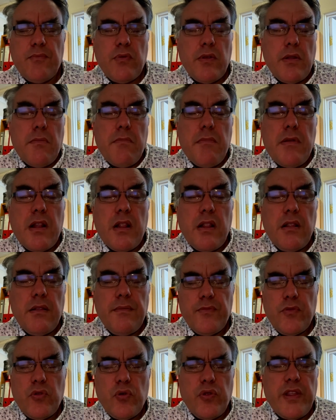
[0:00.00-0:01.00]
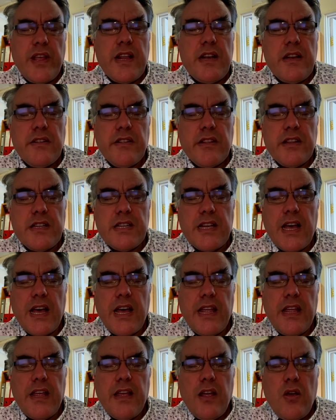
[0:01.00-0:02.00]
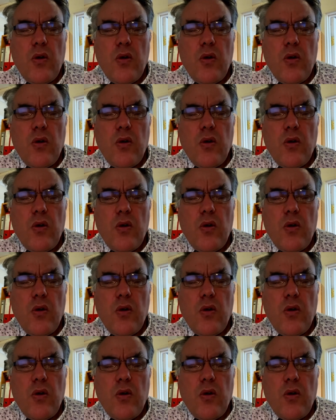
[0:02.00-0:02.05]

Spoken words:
in the middle, or the end of the day,